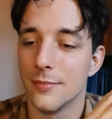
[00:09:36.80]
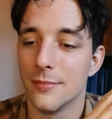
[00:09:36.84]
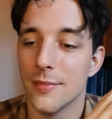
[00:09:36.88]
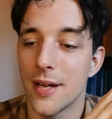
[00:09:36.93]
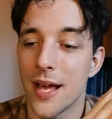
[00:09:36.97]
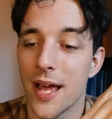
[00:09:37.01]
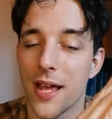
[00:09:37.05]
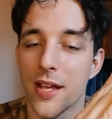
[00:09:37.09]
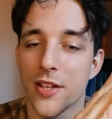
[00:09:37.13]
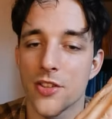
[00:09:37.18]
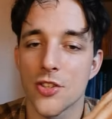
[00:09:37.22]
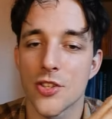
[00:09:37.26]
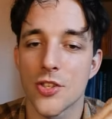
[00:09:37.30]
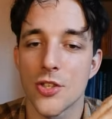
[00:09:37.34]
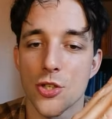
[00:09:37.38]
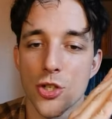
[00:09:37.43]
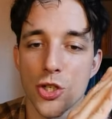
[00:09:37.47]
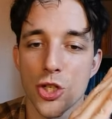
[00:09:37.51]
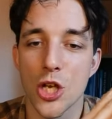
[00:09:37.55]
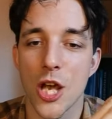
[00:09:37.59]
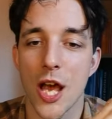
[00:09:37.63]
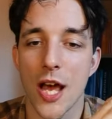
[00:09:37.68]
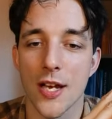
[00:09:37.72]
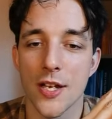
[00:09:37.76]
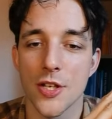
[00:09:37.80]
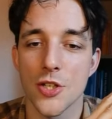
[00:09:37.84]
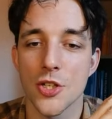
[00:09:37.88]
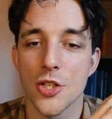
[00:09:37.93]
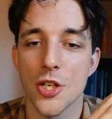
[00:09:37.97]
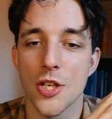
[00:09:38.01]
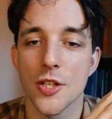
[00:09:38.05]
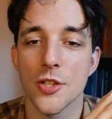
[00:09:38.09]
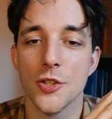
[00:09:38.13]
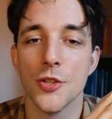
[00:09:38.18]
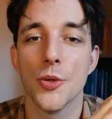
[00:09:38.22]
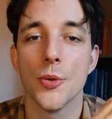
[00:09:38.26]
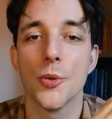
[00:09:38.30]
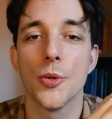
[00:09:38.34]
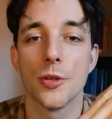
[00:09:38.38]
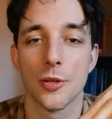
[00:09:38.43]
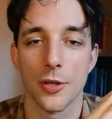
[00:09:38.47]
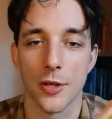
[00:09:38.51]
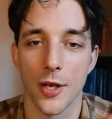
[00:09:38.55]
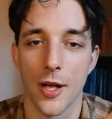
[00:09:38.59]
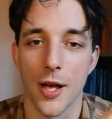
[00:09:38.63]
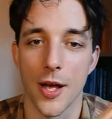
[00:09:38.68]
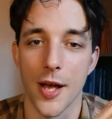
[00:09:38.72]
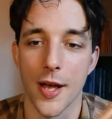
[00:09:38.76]
And challenging to
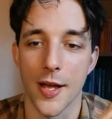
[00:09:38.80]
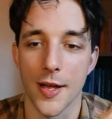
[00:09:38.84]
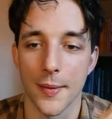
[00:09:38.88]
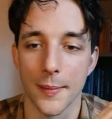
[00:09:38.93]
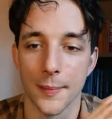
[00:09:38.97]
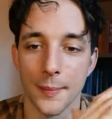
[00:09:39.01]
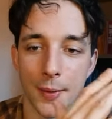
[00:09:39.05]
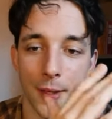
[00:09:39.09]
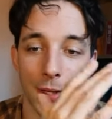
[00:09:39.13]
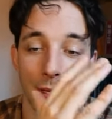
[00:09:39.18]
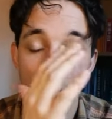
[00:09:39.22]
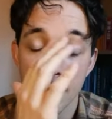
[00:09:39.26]
climb.